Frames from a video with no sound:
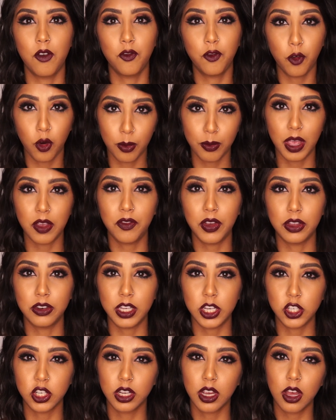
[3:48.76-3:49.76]
for my
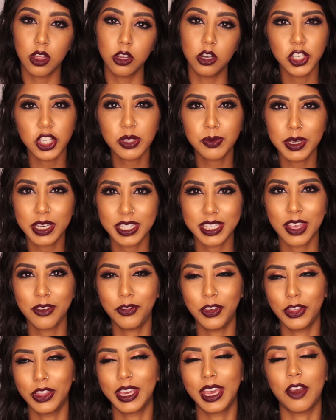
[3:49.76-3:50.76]
foundation color, just because I
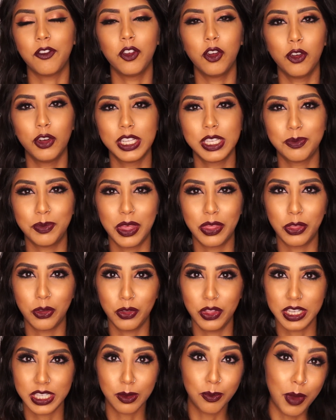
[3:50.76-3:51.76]
feel like everyone's been through
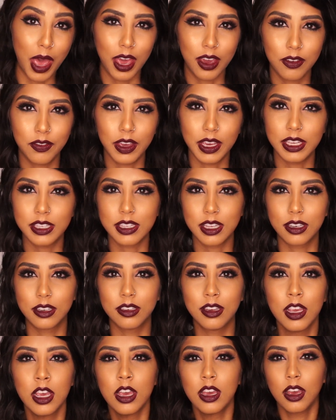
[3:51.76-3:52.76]
this MAC phase
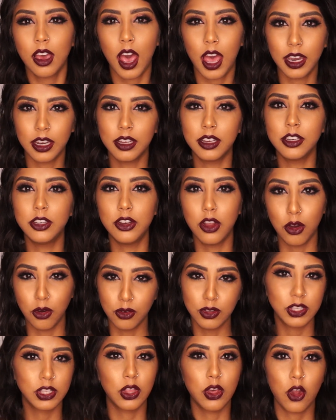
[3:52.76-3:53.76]
and kind of
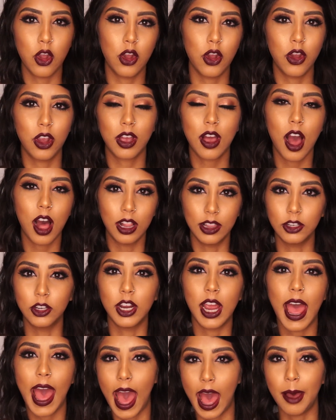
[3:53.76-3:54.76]
knows their
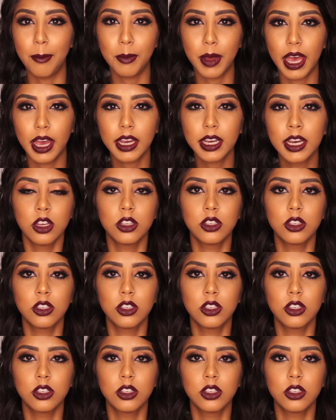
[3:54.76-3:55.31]
color at MAC.